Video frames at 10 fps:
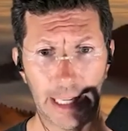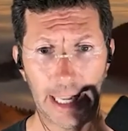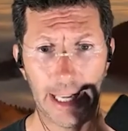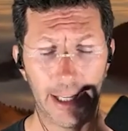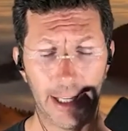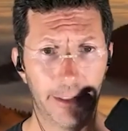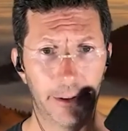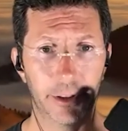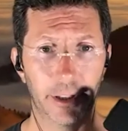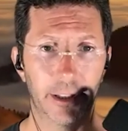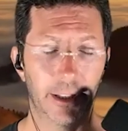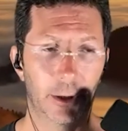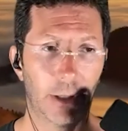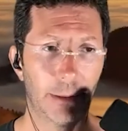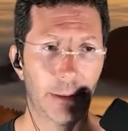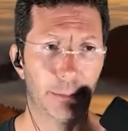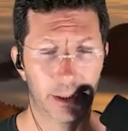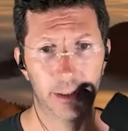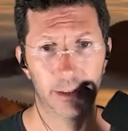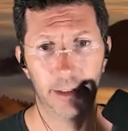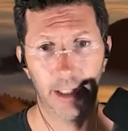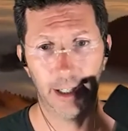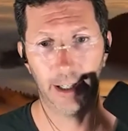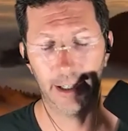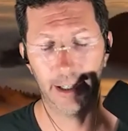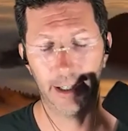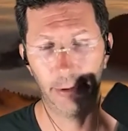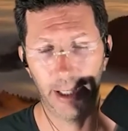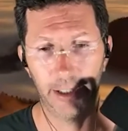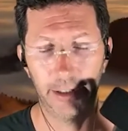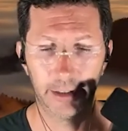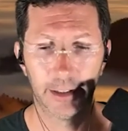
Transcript: And there's a, a great book uh, I read